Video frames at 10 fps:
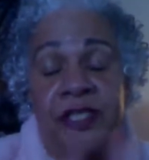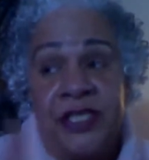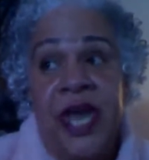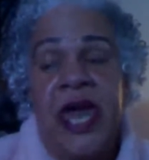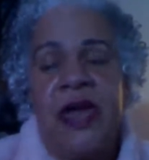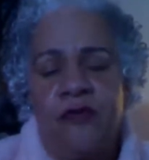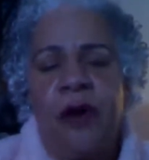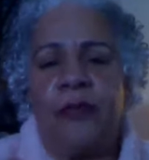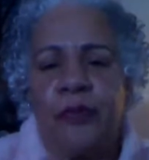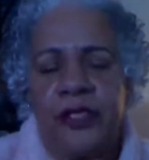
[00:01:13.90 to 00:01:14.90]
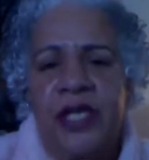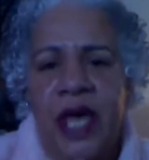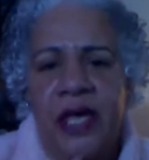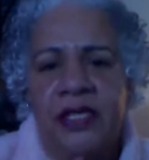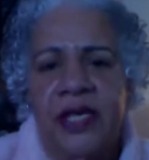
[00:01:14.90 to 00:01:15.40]
day
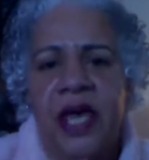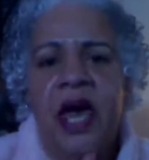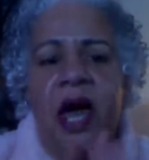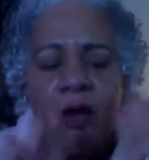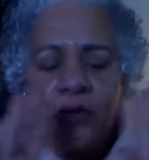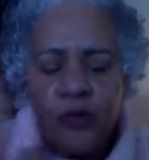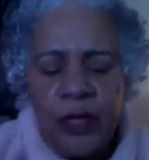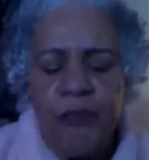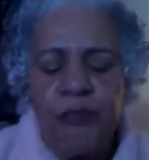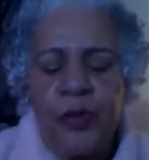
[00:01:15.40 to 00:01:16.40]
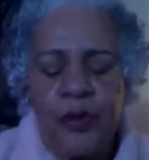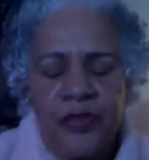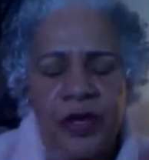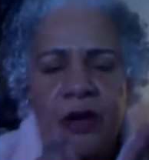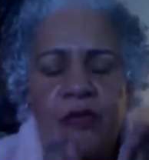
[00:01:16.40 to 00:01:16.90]
represents: a
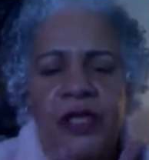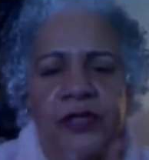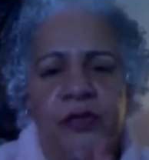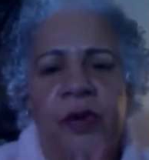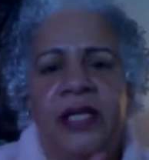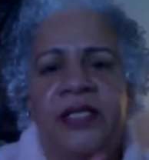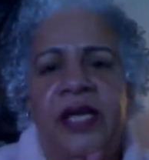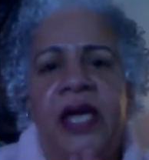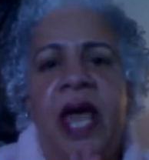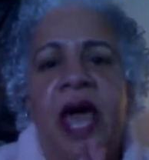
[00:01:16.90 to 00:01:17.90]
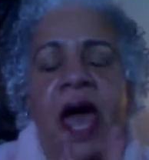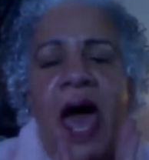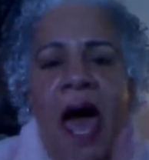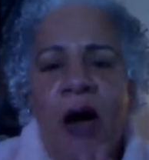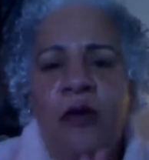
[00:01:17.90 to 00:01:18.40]
rebirthing, a resurrecting
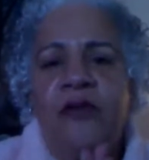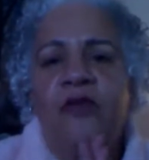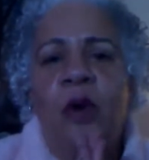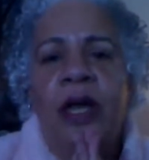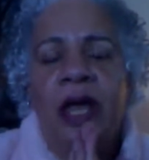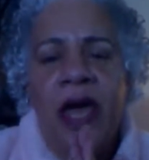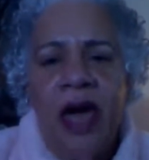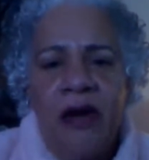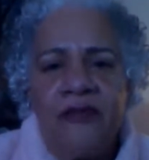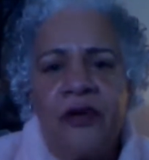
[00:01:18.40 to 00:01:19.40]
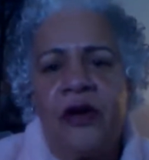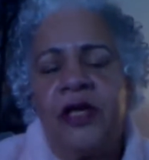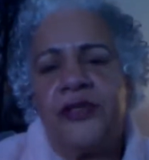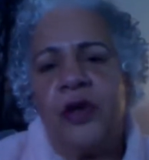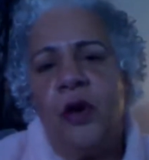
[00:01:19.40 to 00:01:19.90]
out of whatever
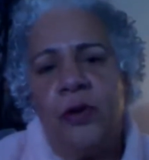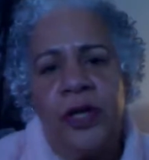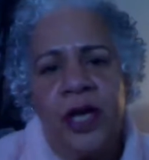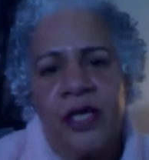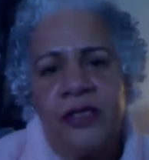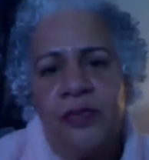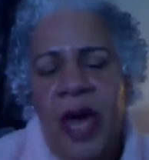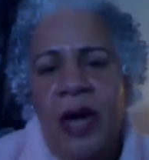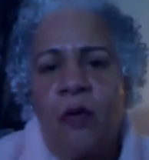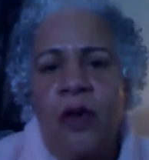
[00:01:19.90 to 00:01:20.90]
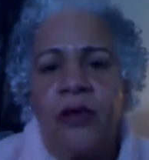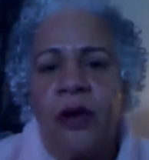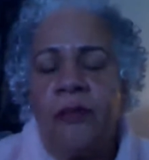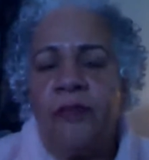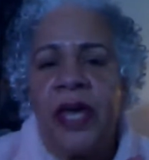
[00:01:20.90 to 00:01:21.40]
is holding us back, whether
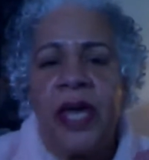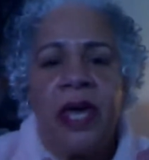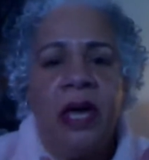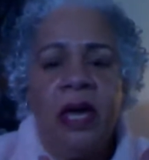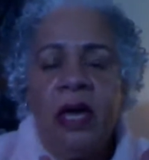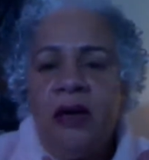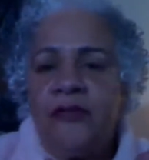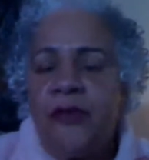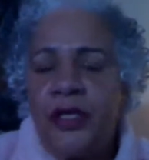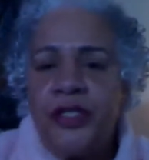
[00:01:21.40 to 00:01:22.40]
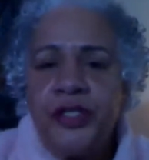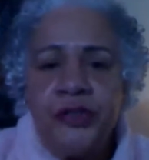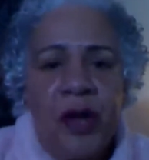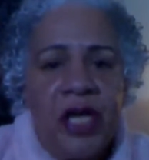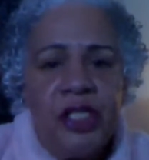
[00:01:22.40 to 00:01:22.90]
it be
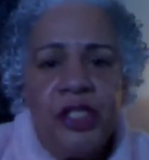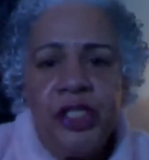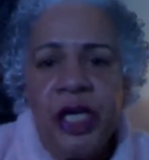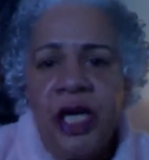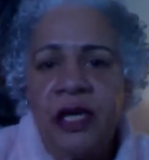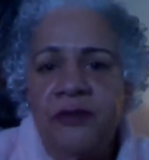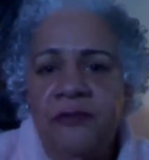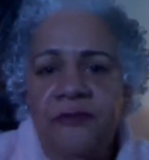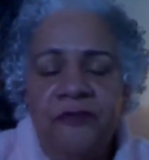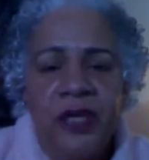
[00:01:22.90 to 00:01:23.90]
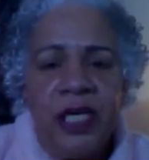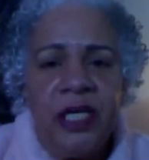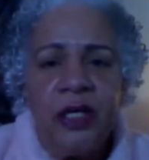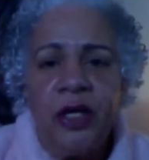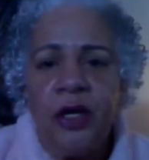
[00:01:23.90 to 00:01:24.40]
frustration,
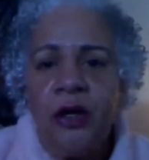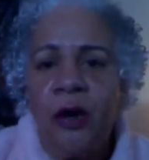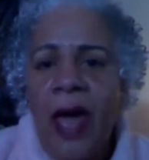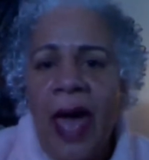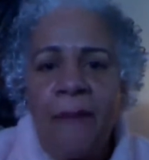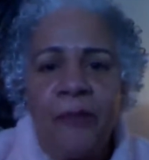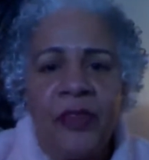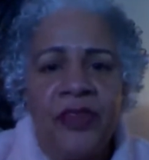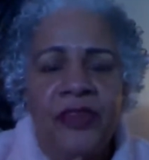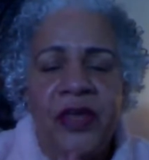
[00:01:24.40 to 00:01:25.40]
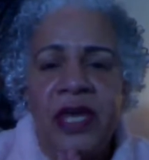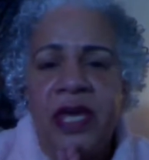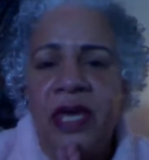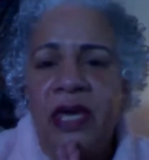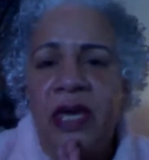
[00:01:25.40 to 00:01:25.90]
fear,
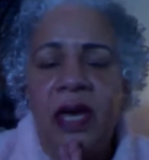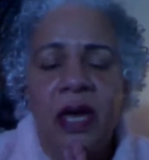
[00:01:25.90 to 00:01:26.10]
apathy,